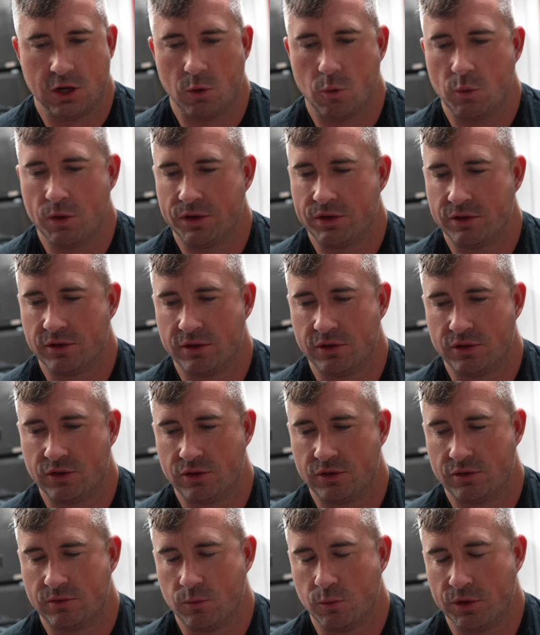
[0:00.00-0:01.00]
went
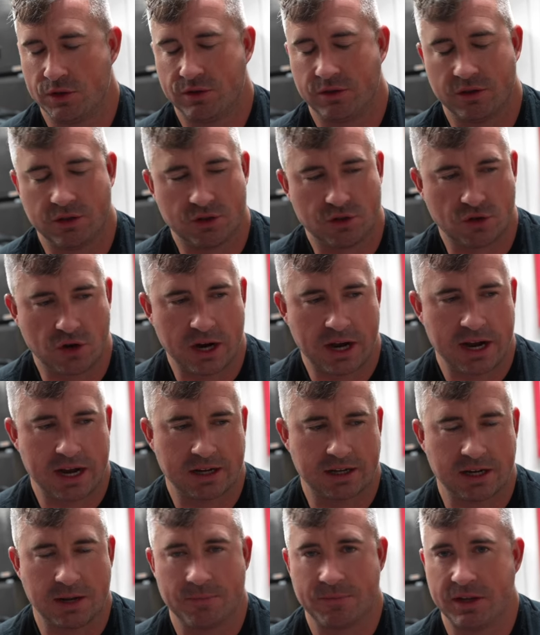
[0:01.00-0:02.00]
to the track,
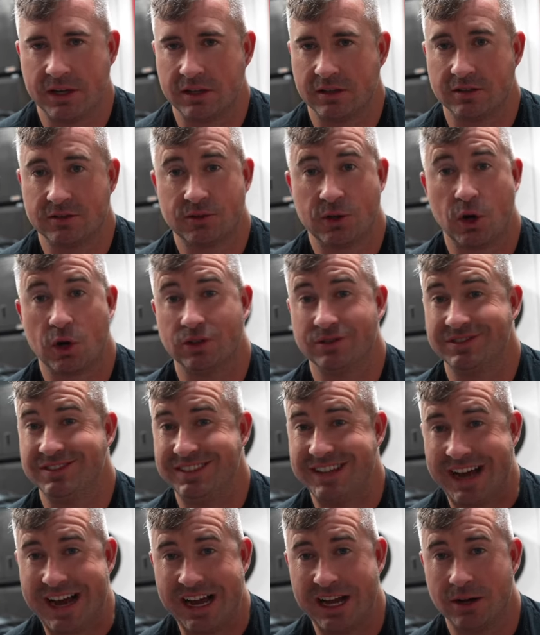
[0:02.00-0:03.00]
and I'm thinking this car is
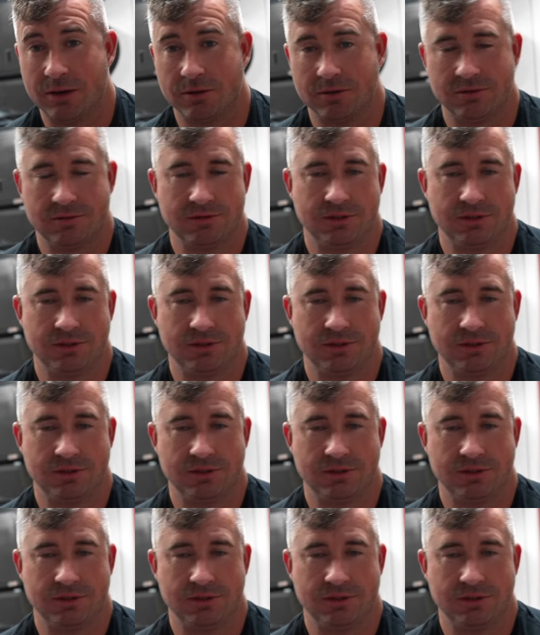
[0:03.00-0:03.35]
dialed.